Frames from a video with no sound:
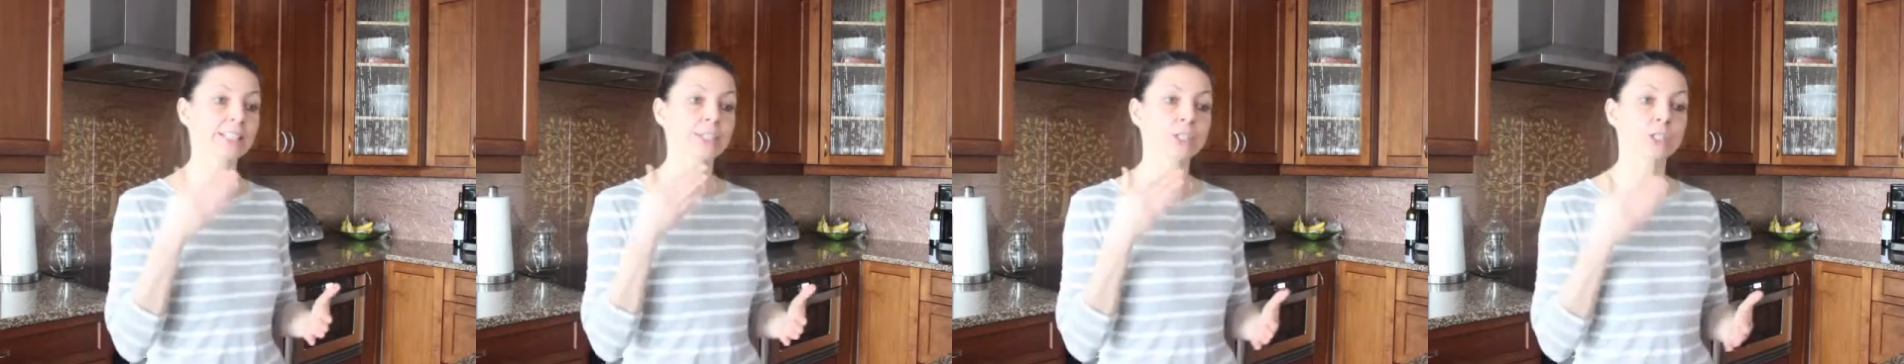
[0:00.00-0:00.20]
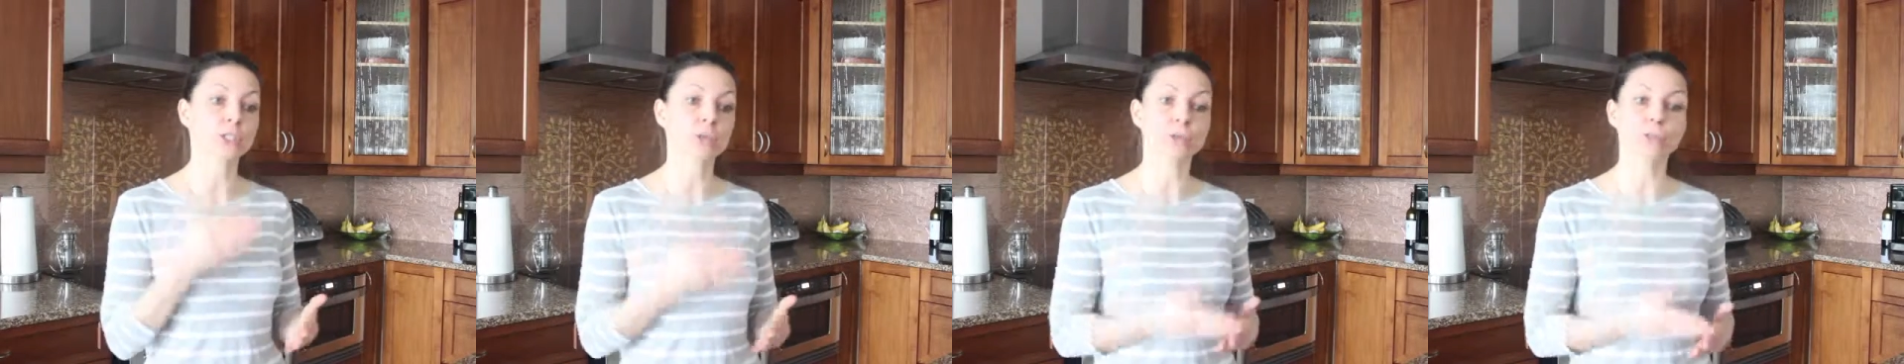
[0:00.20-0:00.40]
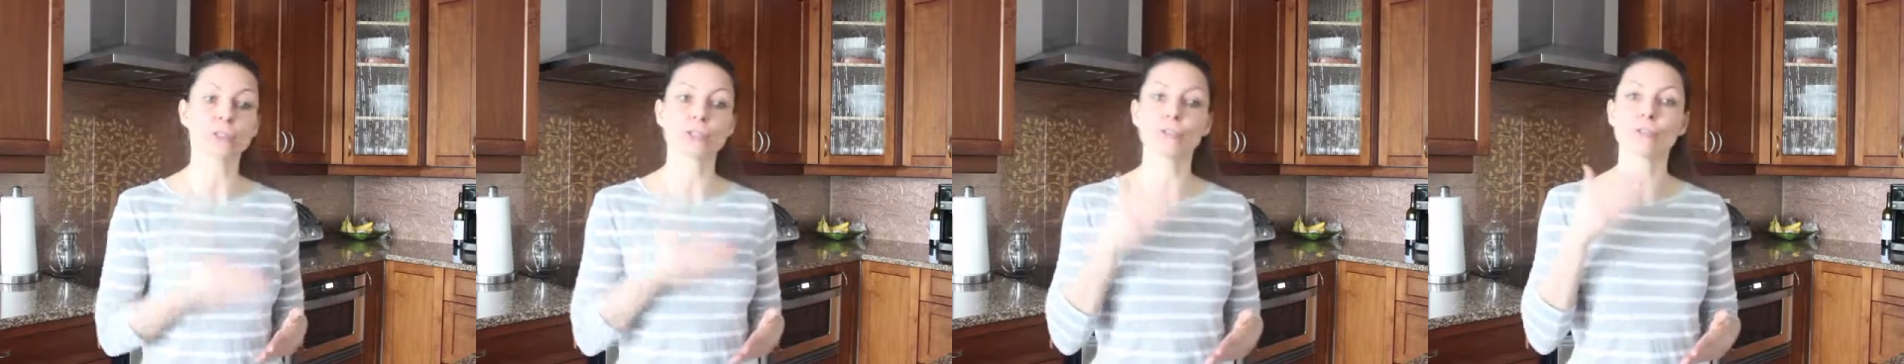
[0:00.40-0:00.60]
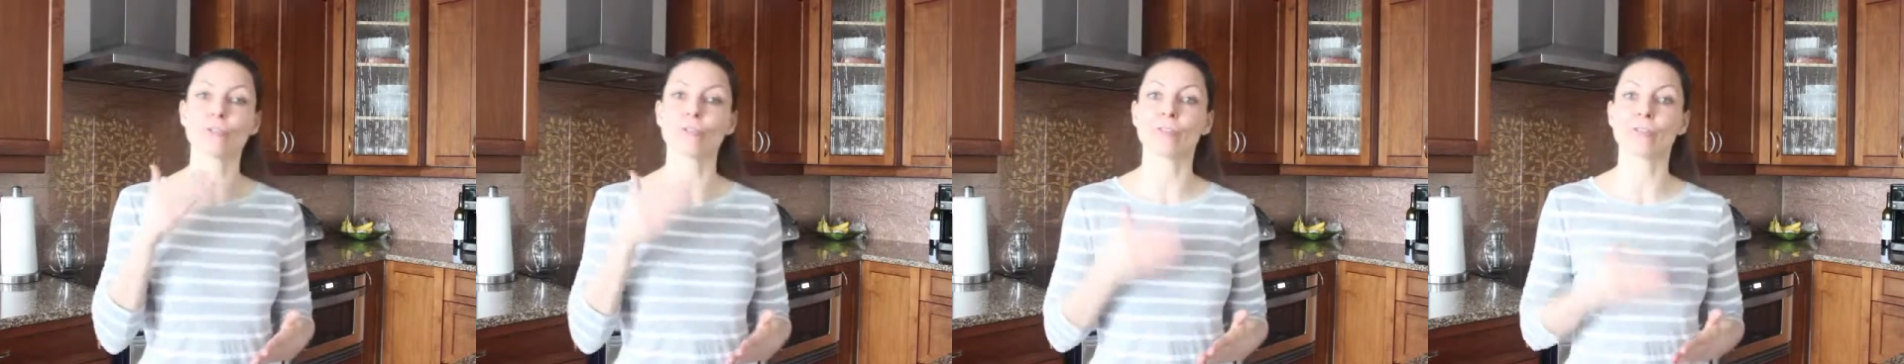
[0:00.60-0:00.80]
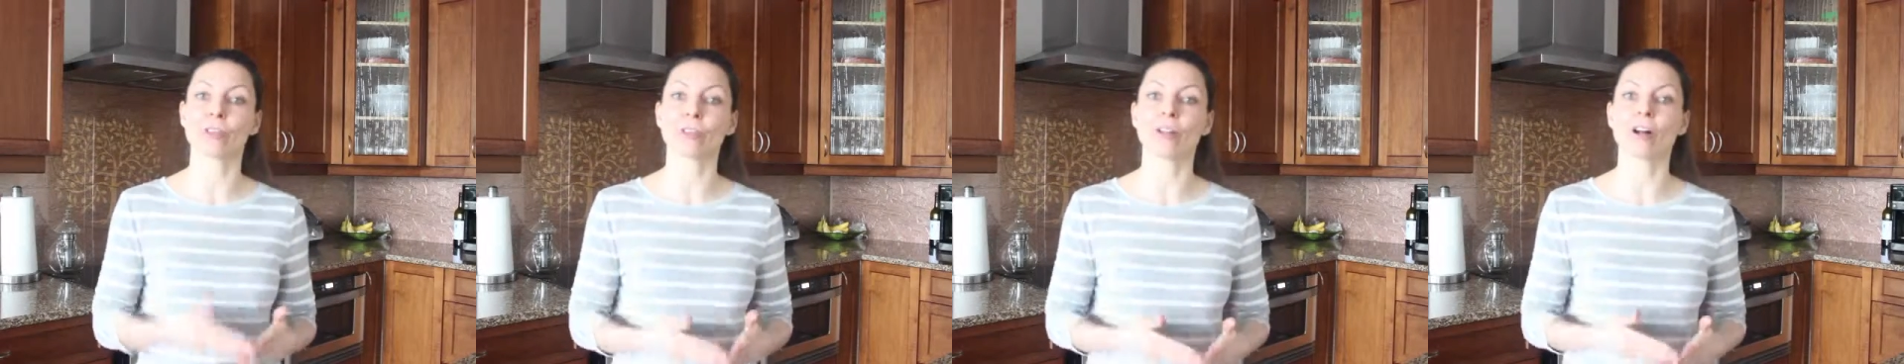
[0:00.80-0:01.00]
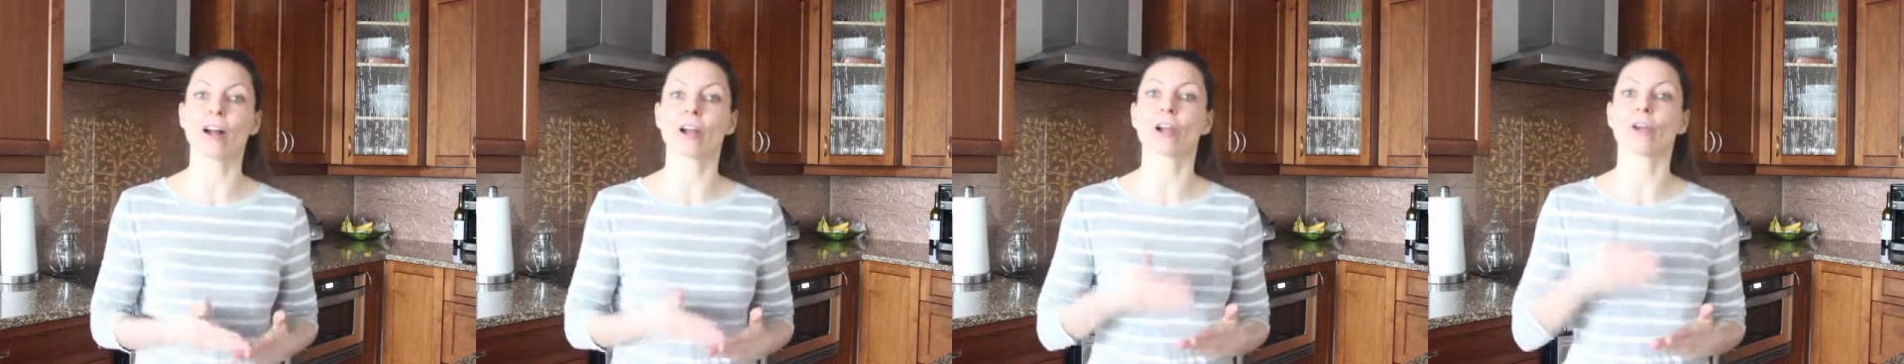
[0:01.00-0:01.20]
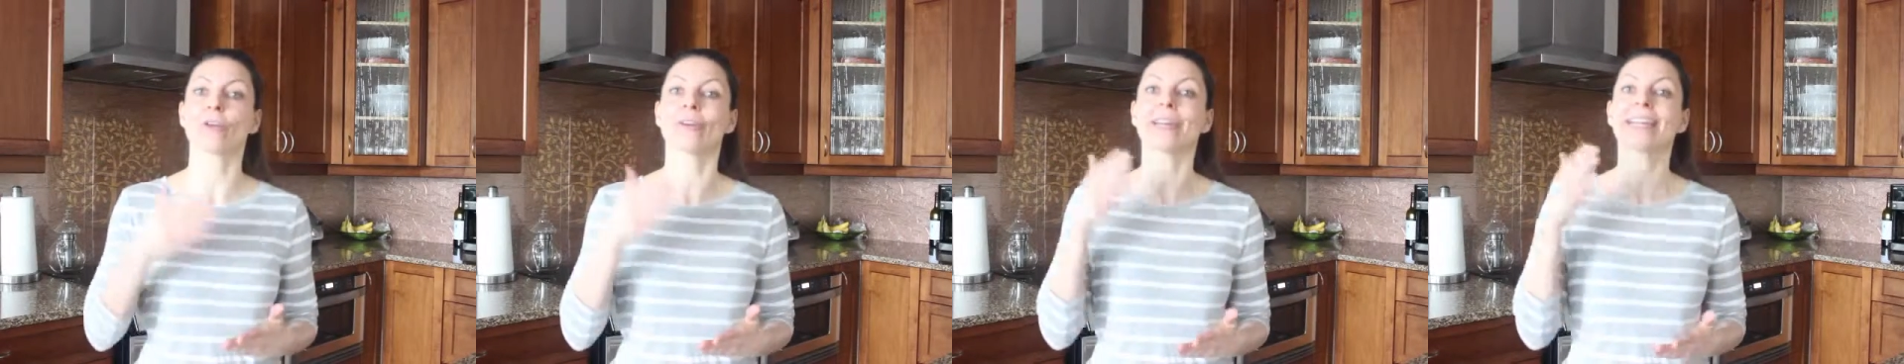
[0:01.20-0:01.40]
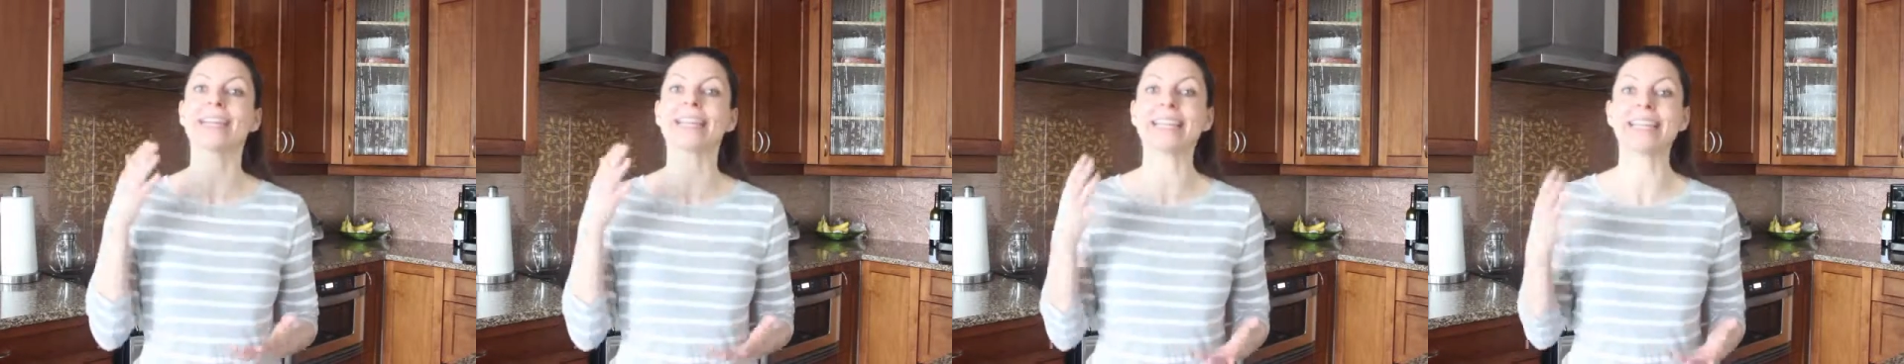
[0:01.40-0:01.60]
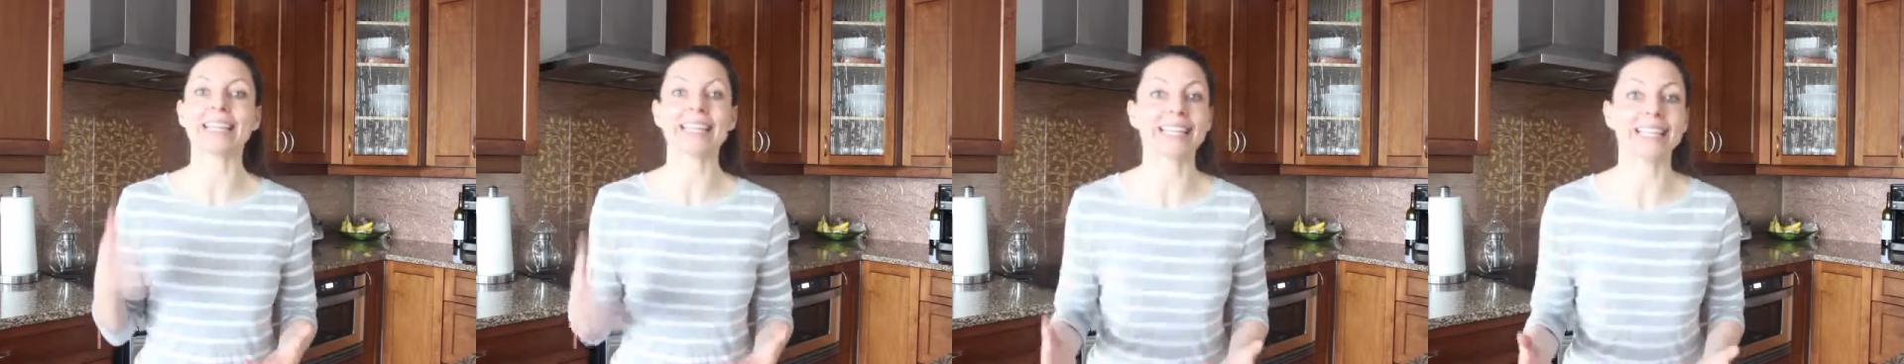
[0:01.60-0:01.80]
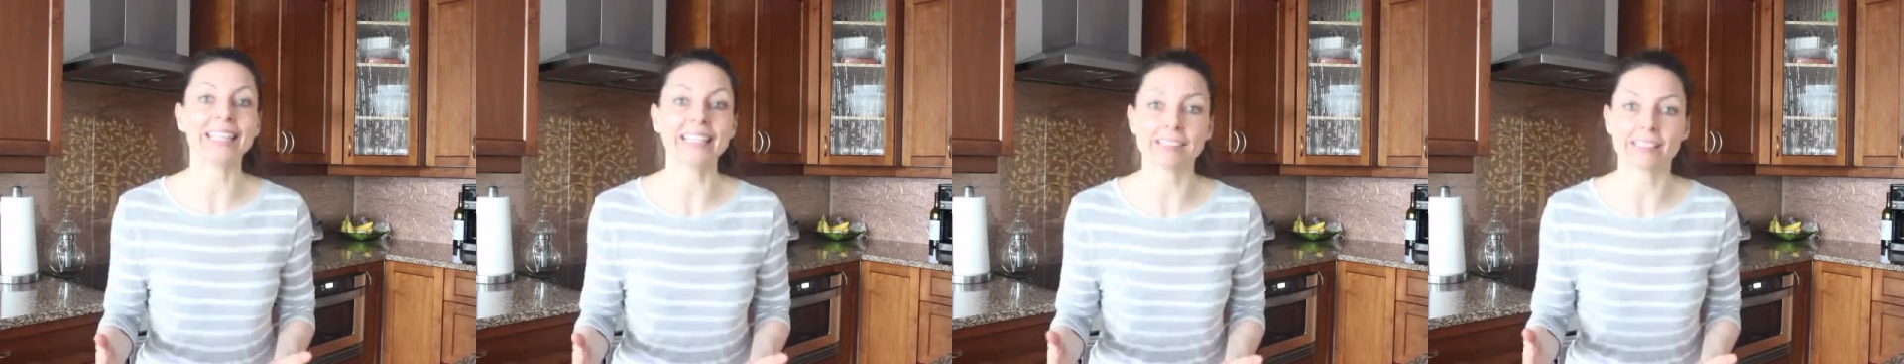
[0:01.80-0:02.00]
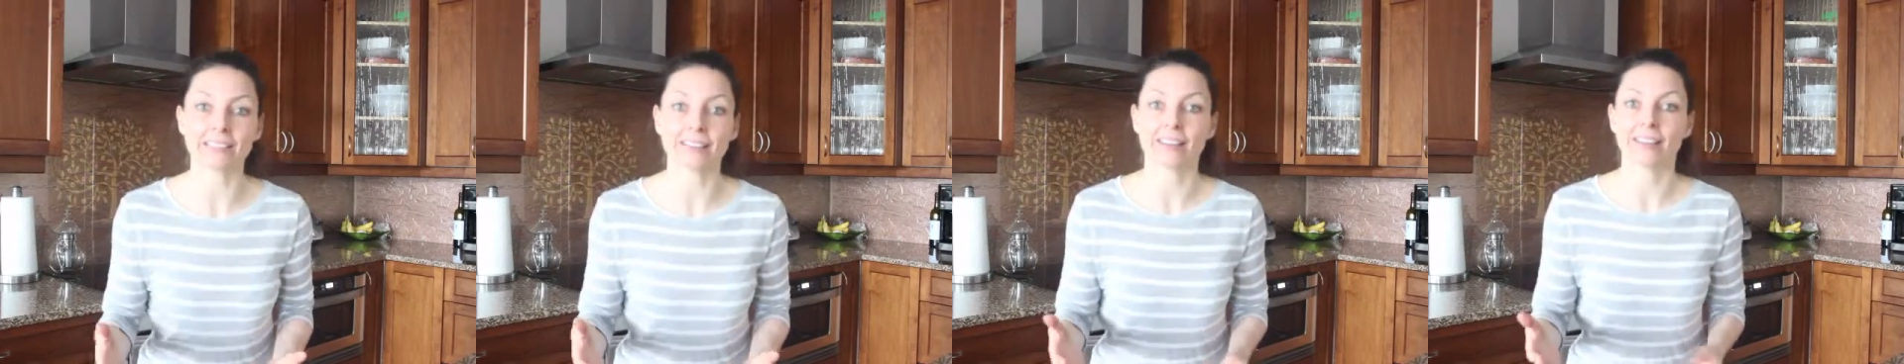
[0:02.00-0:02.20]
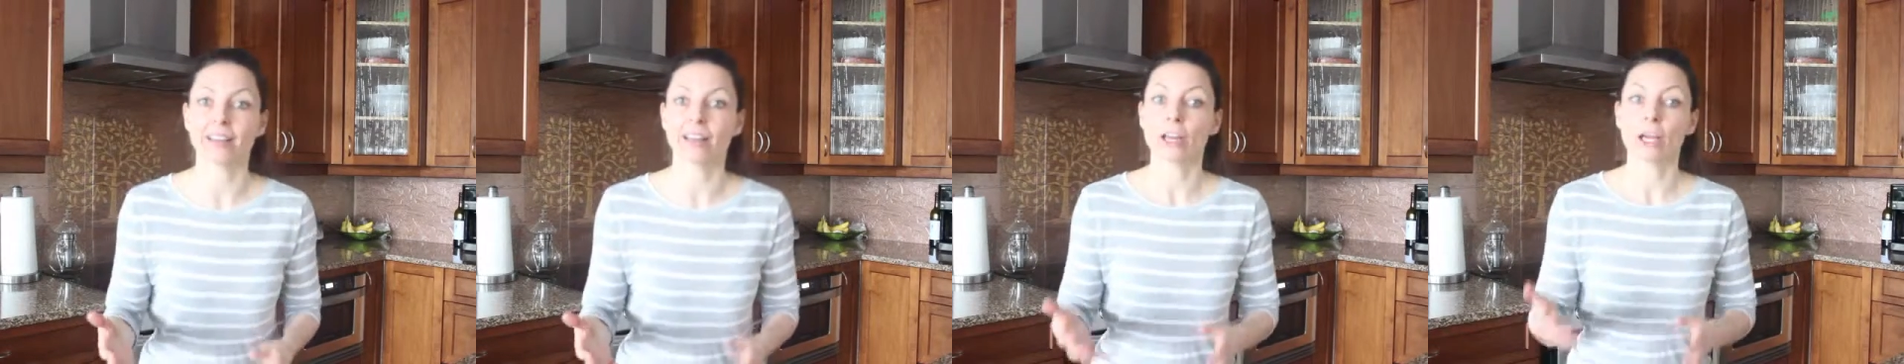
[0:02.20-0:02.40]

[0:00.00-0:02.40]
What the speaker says: as soon as you feel hungry, eat.